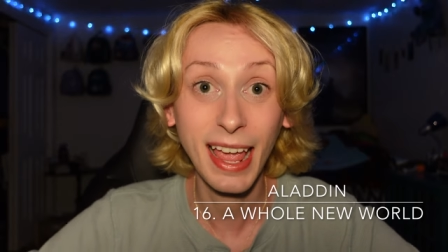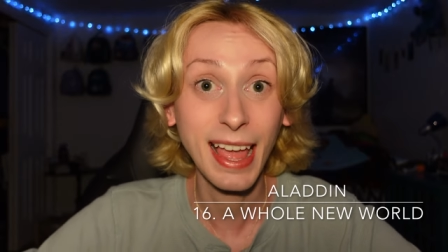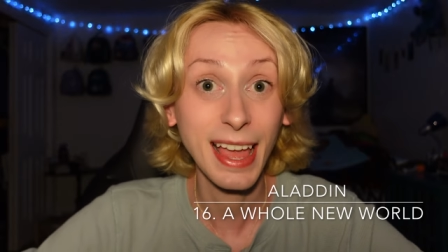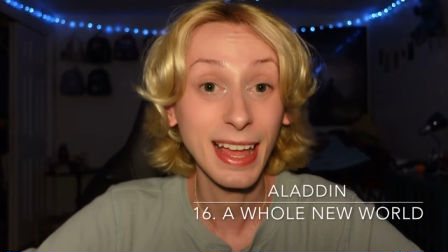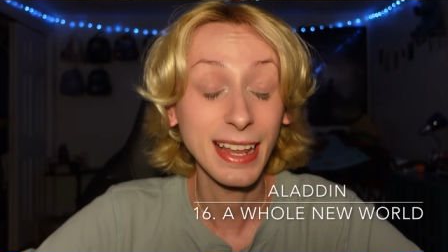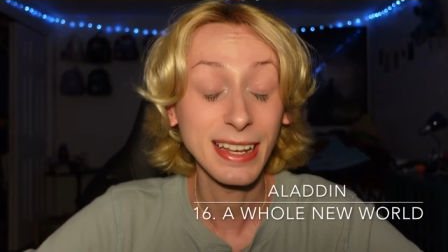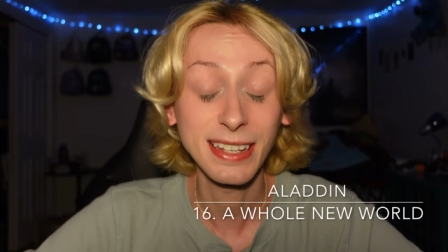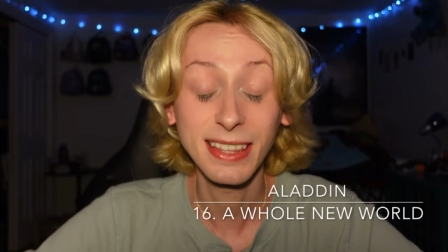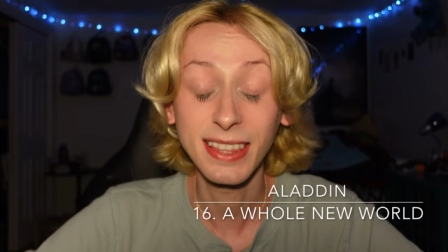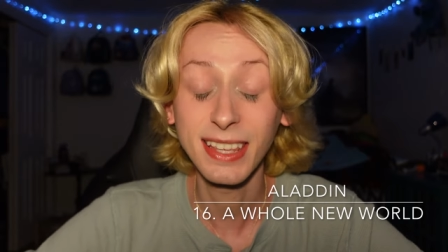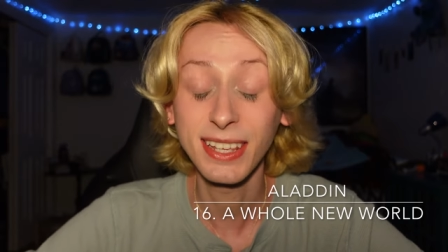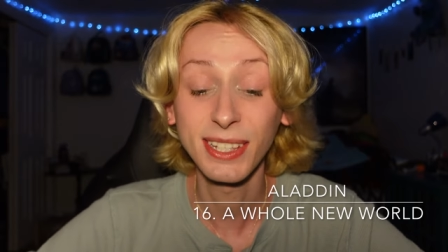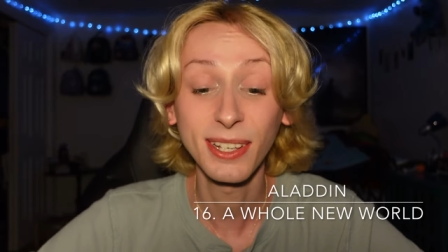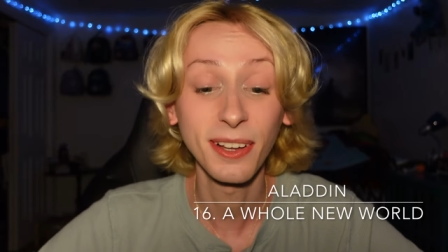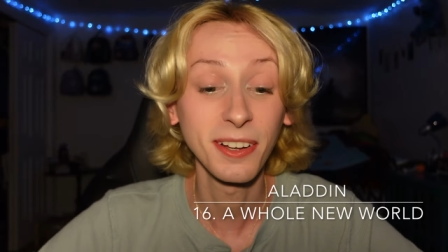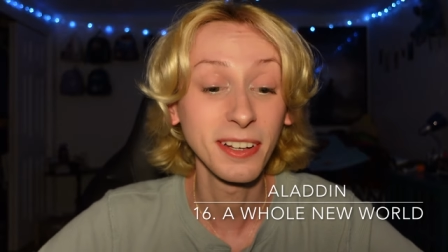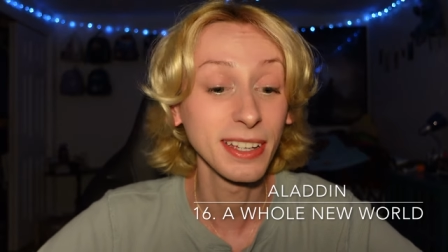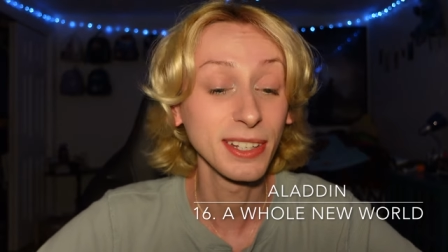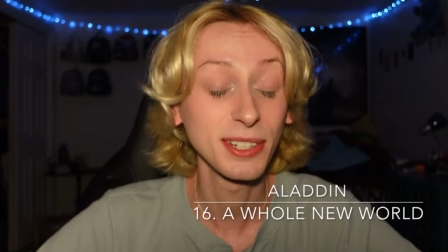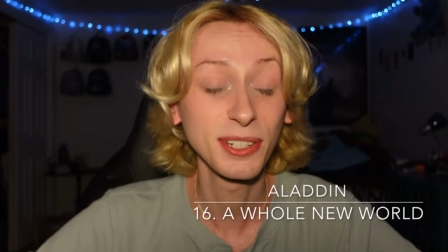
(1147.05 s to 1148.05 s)
and this
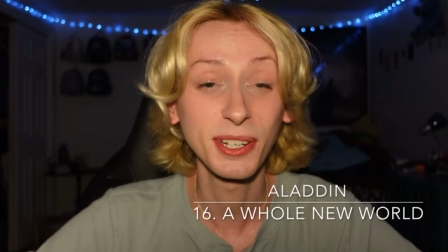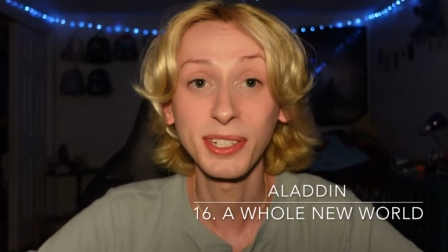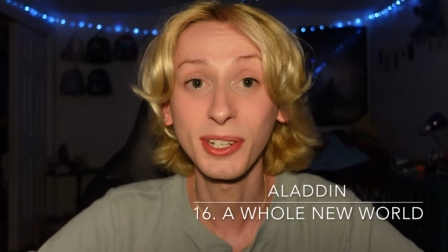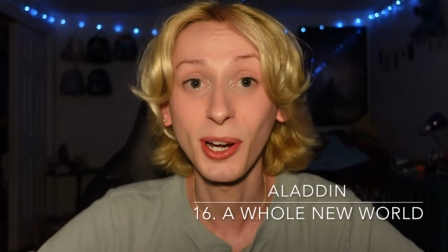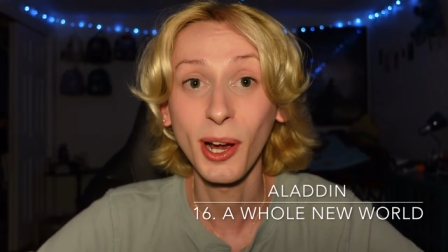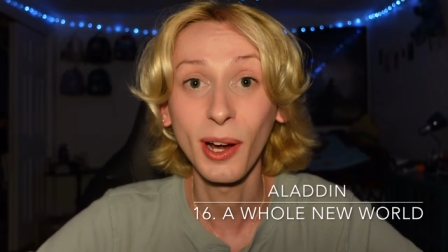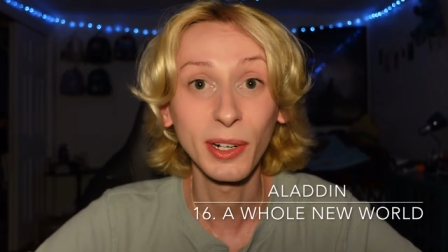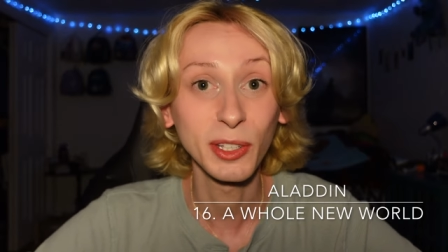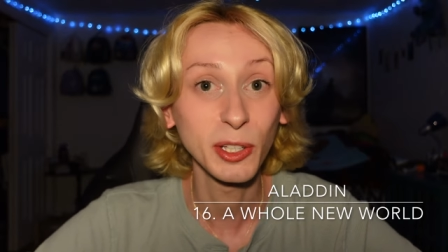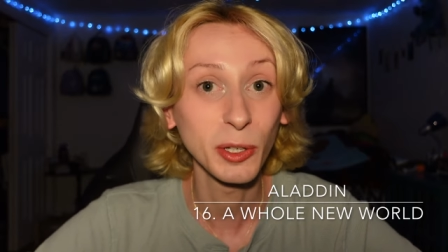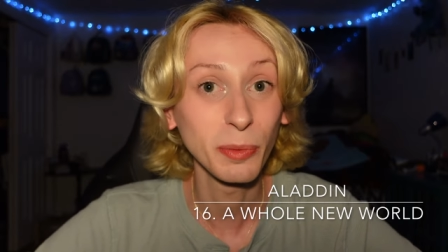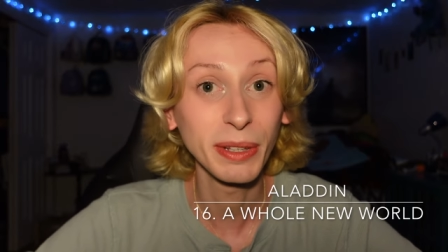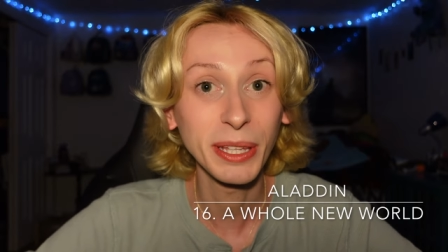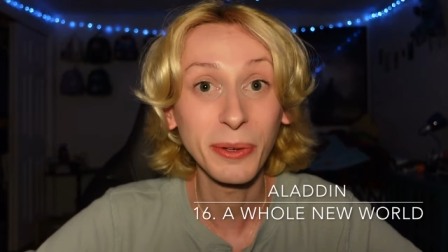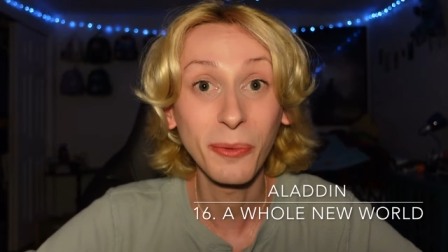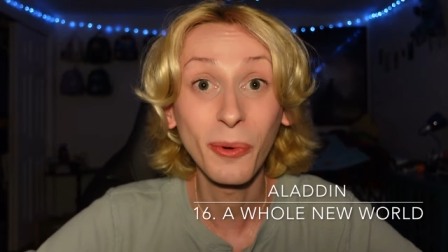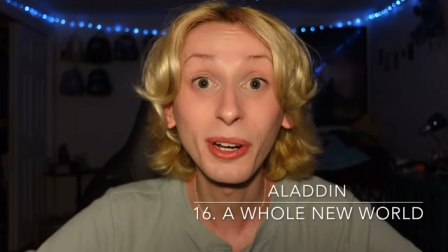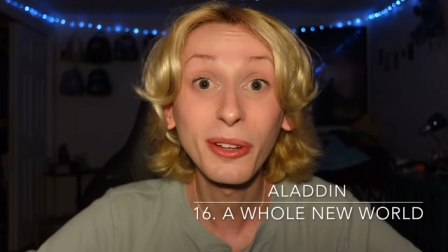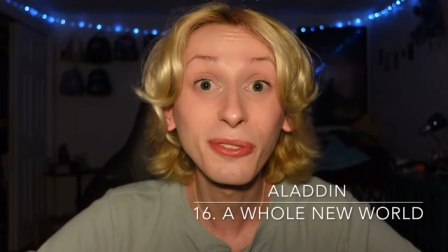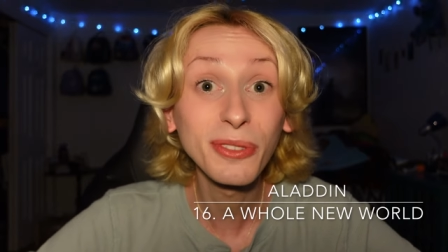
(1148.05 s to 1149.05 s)
song is just arguably
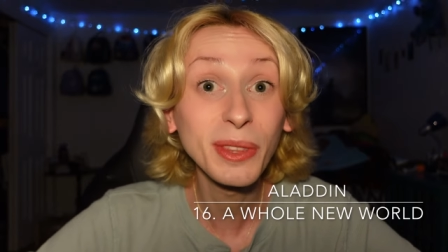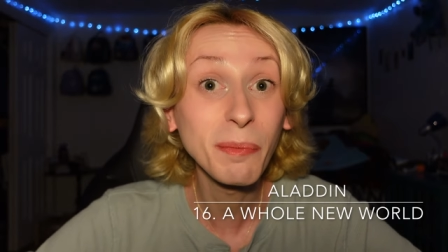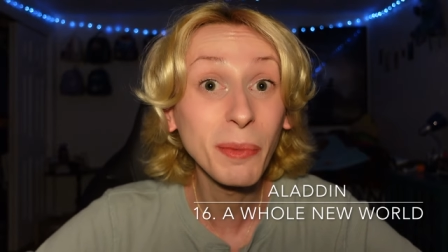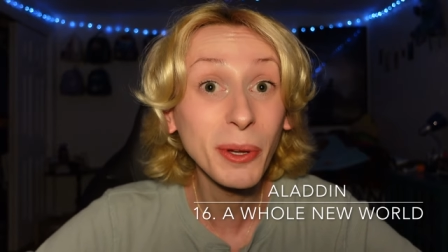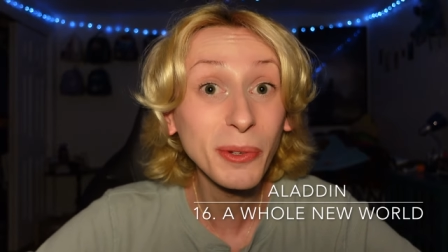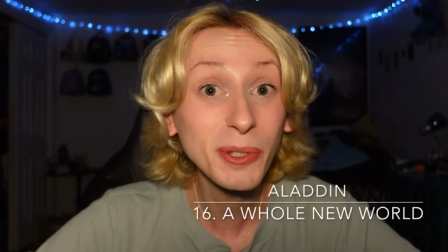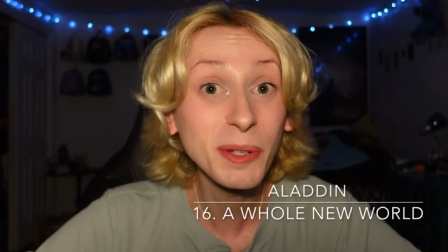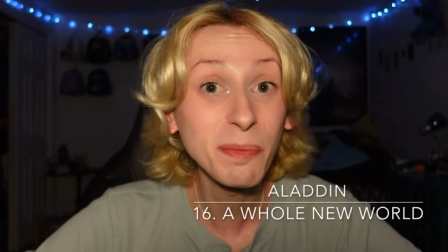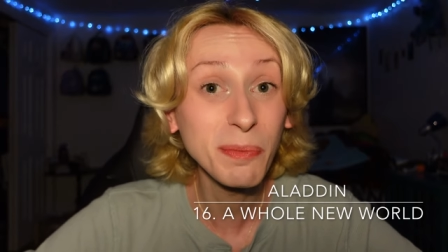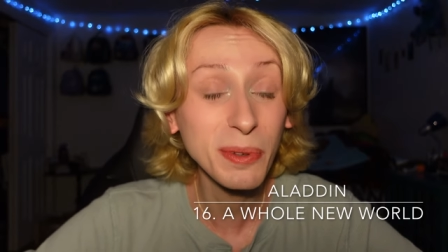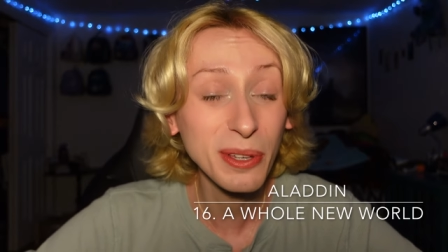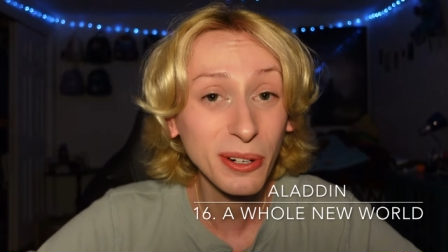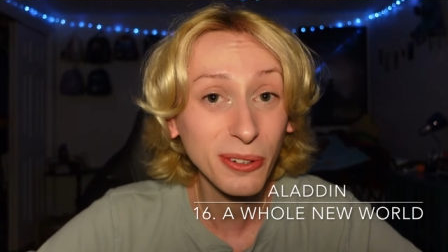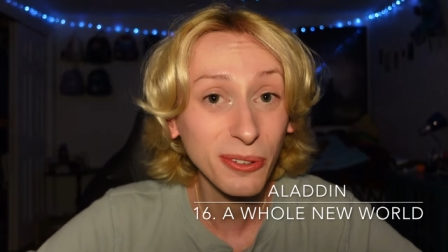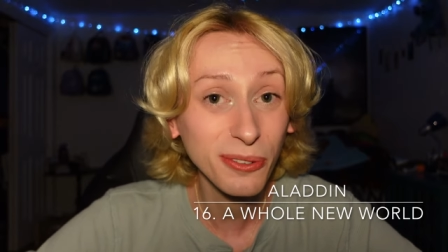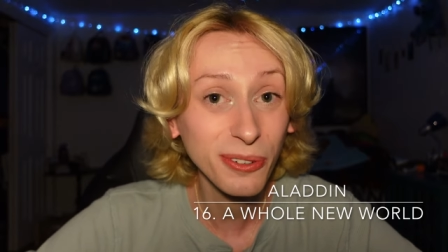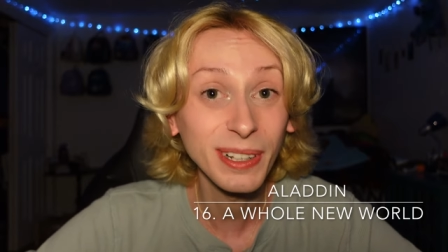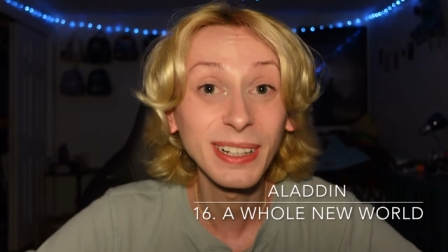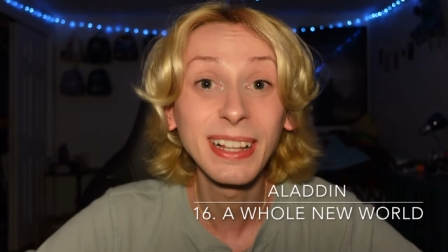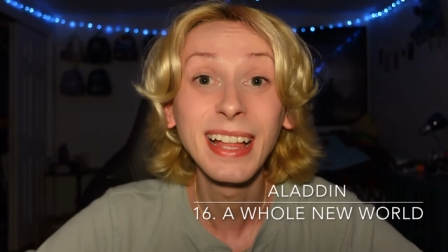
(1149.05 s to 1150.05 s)
one of the most
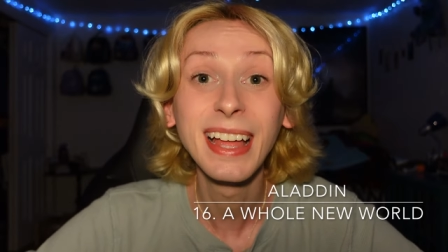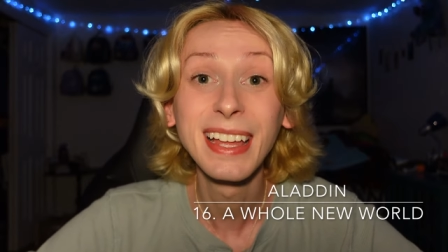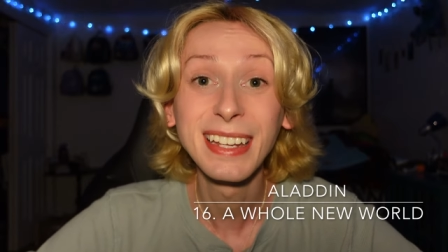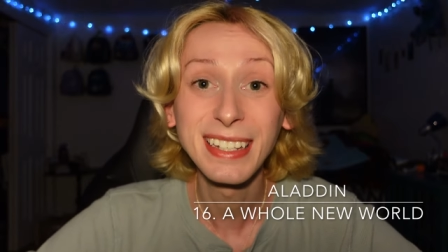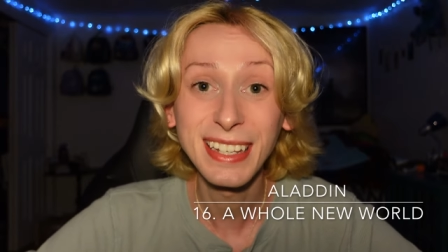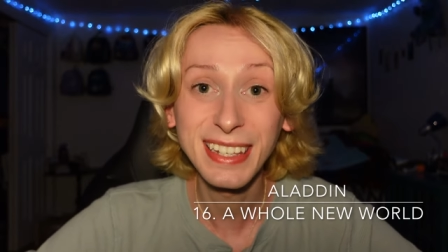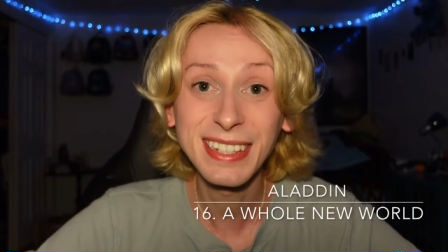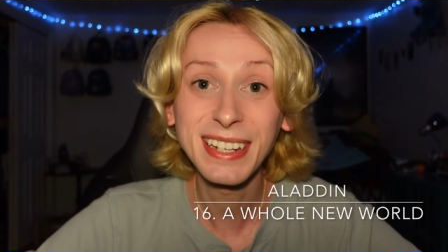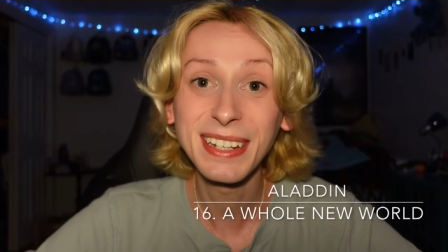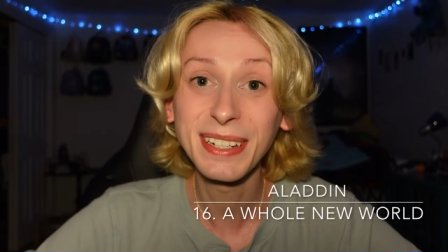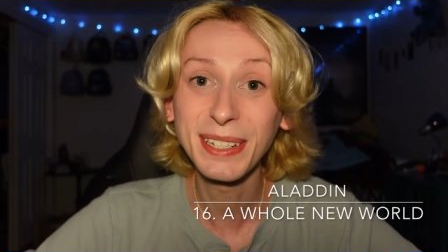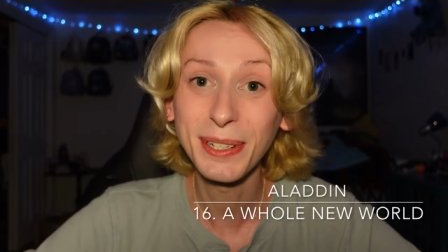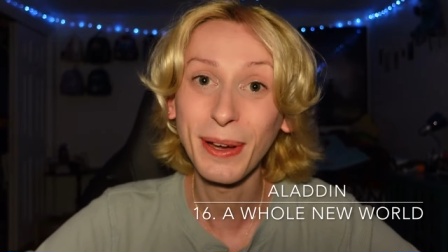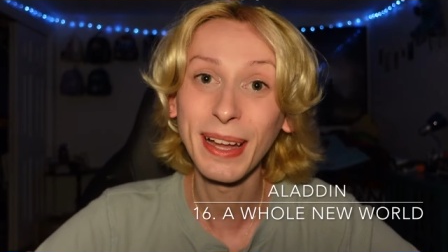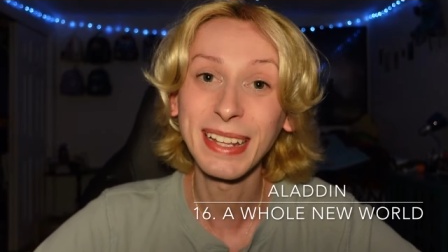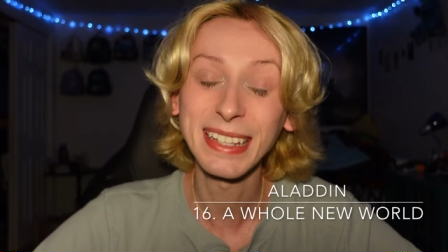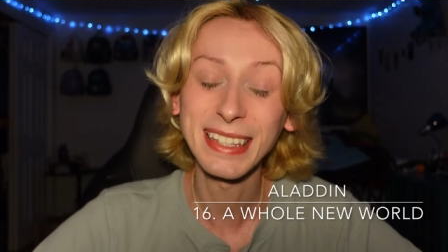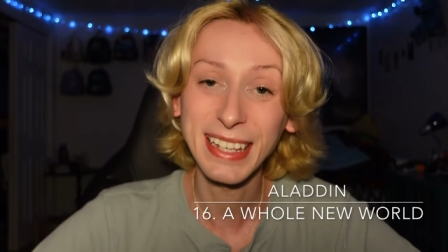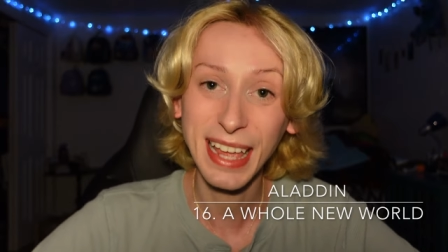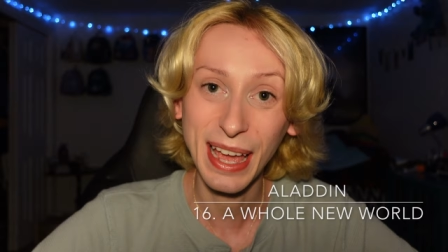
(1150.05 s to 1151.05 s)
beautiful Disney
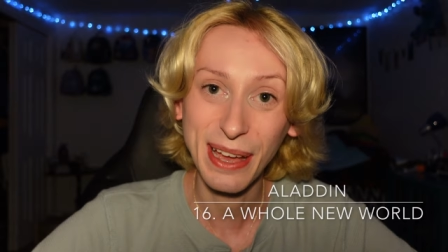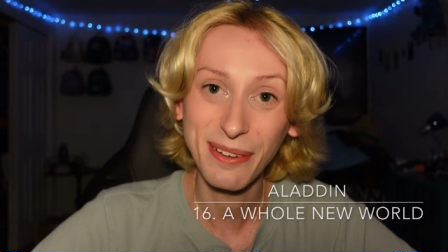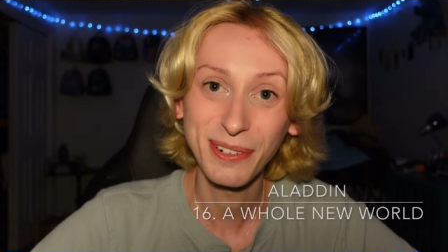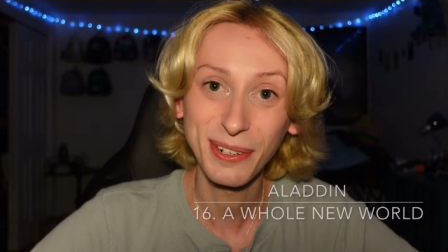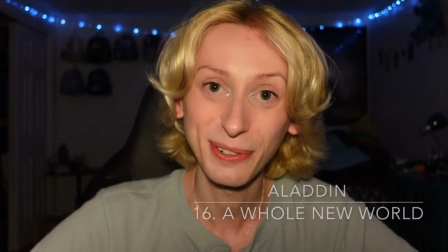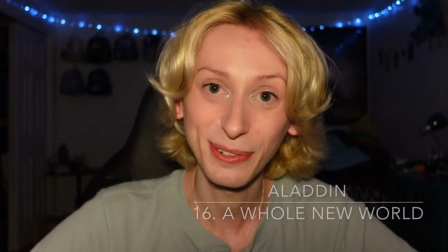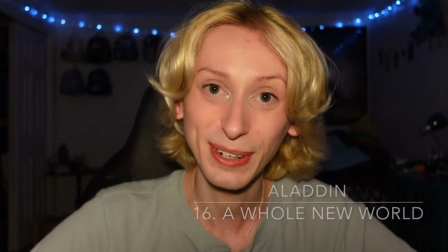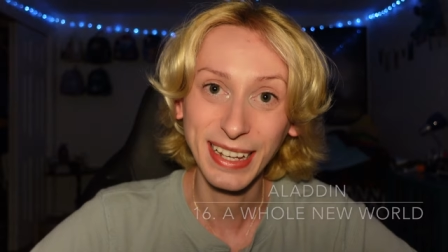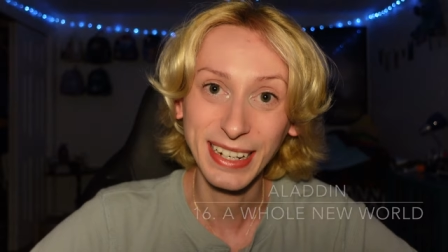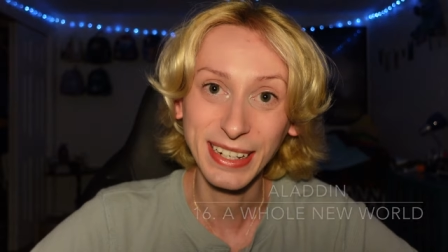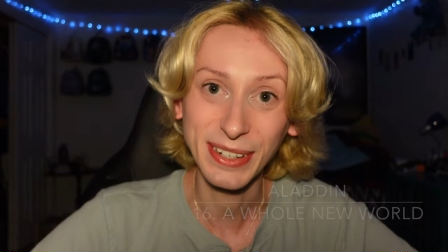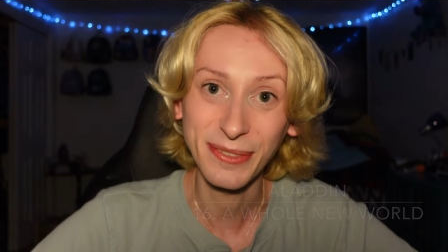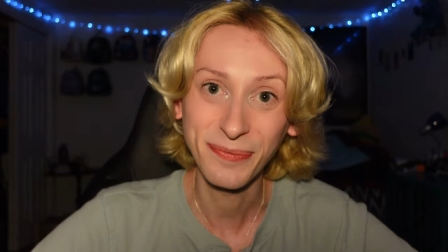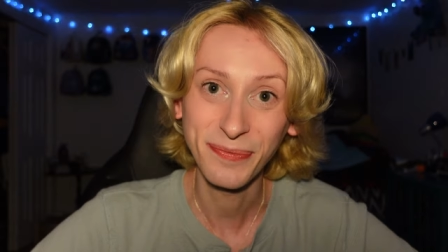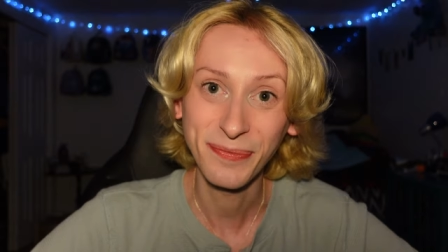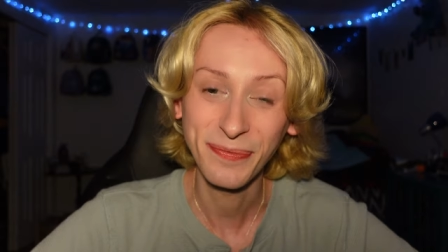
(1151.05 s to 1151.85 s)
duets ever written.